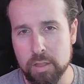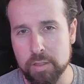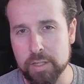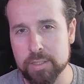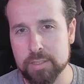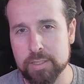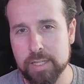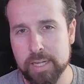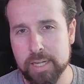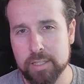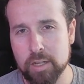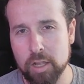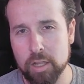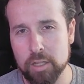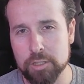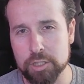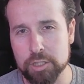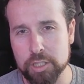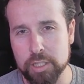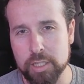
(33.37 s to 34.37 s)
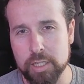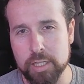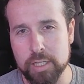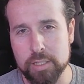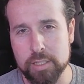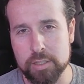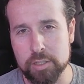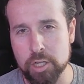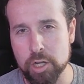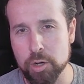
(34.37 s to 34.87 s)
This technology
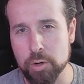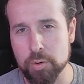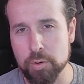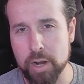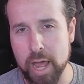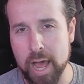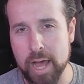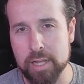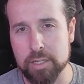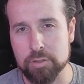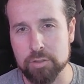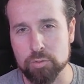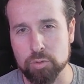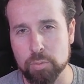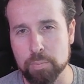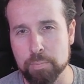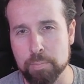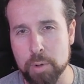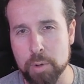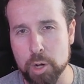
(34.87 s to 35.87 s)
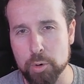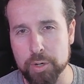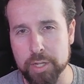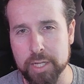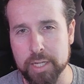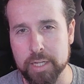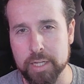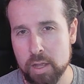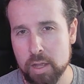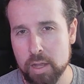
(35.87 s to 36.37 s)
is known as remoting.